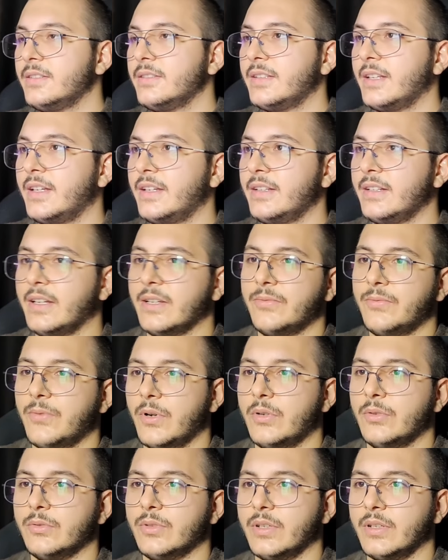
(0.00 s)
Then I
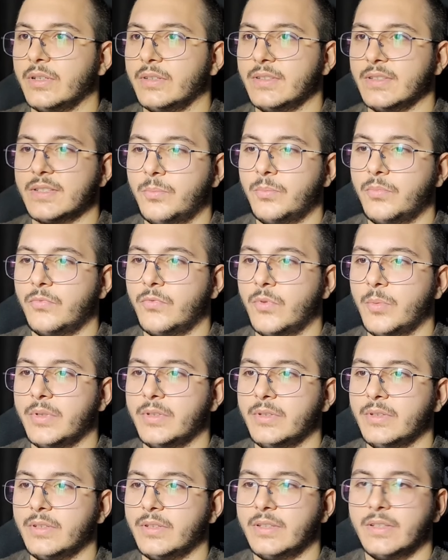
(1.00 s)
found this
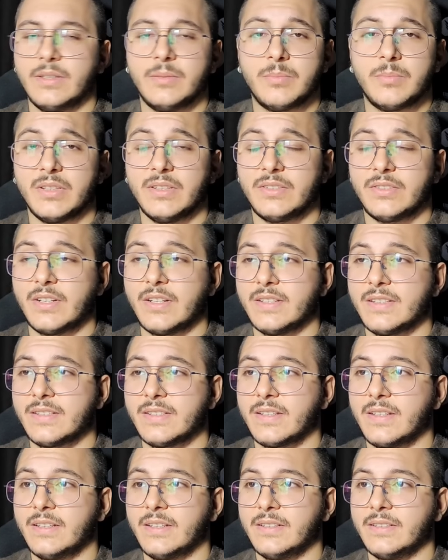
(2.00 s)
woman in Pinterest.